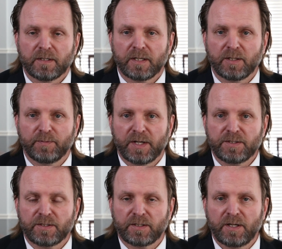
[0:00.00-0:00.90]
in the
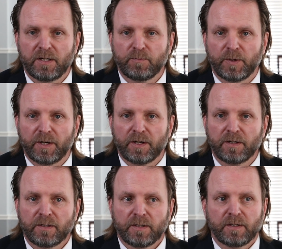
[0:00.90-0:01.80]
months to come
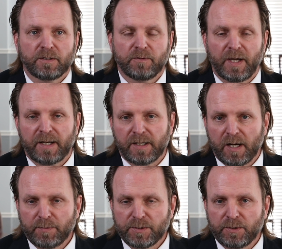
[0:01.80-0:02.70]
where you've had an
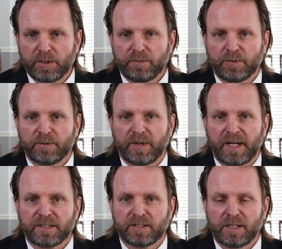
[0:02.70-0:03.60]
opportunity for the
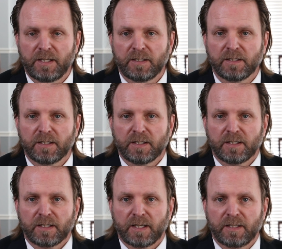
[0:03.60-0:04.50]
vaccine,
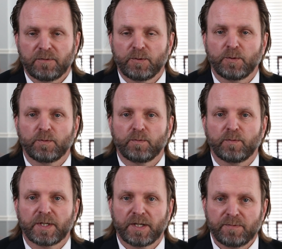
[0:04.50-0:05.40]
and if you
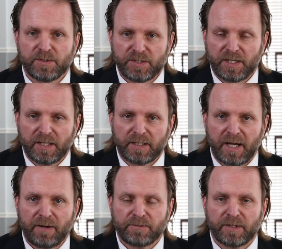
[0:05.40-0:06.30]
become sick
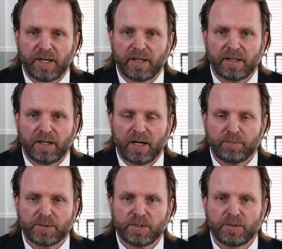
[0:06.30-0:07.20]
after that
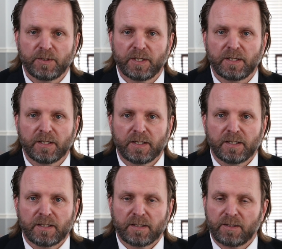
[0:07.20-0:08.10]
opportunity,
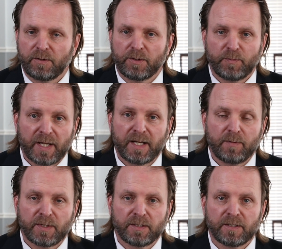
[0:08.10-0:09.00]
there may not
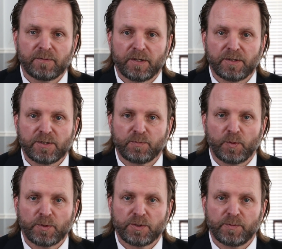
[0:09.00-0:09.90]
be leave there to
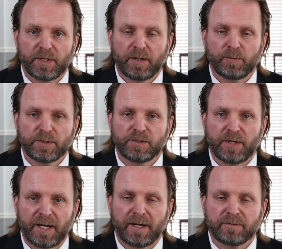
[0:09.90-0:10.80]
support you beyond what you
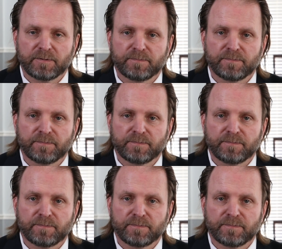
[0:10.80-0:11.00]
have.